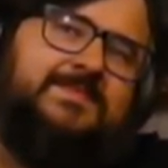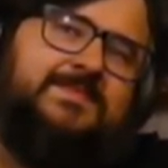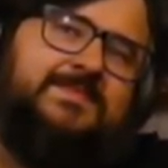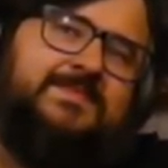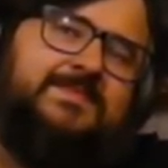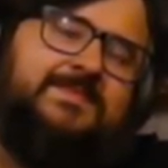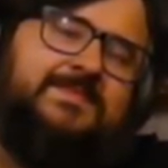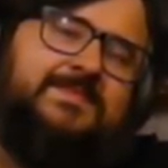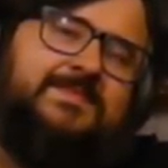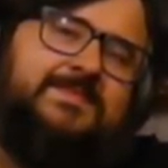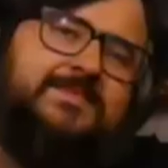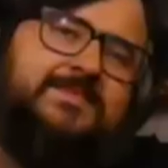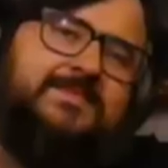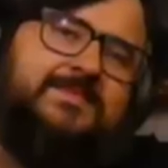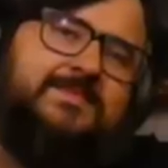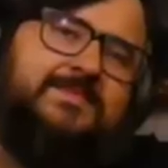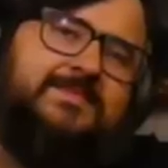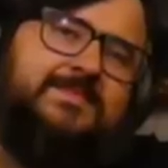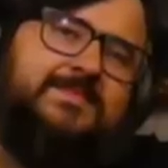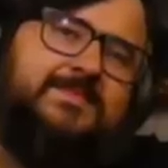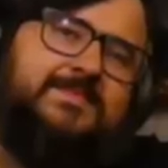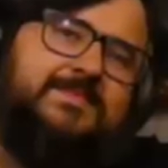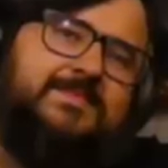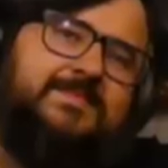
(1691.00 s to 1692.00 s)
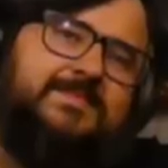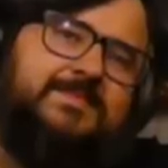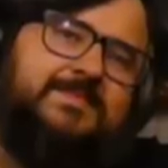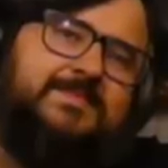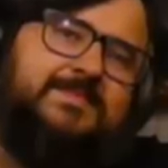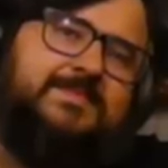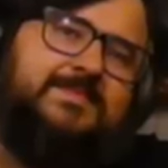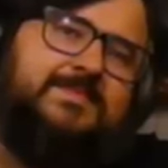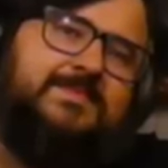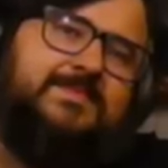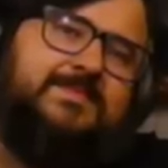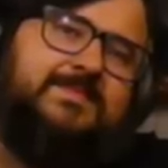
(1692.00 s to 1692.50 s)

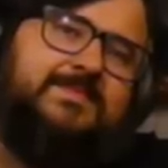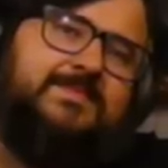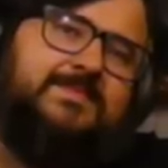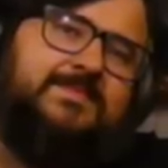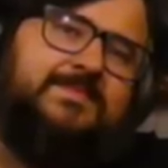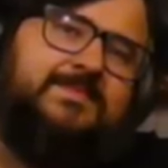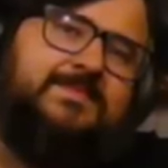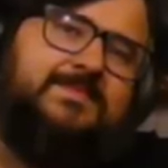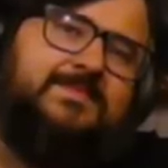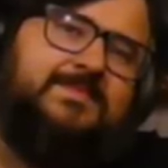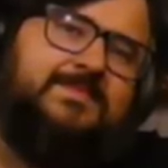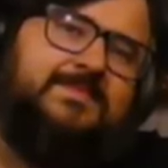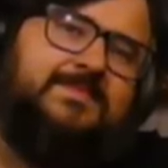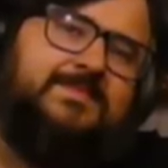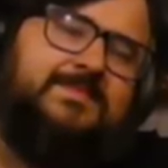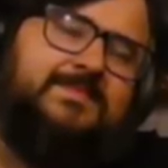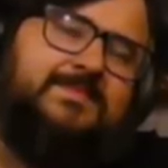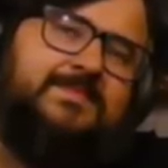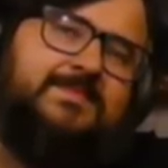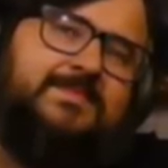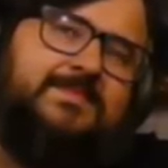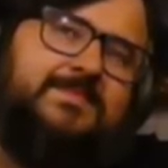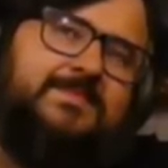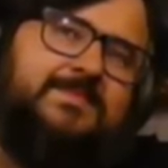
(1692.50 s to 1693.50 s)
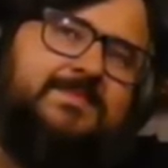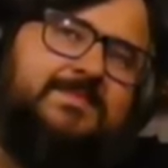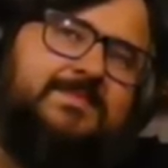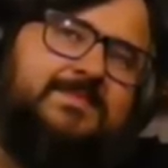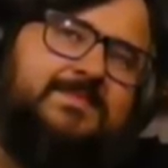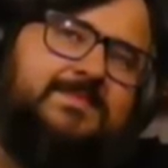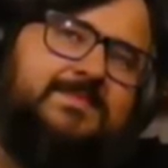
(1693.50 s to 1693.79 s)
(not speaking)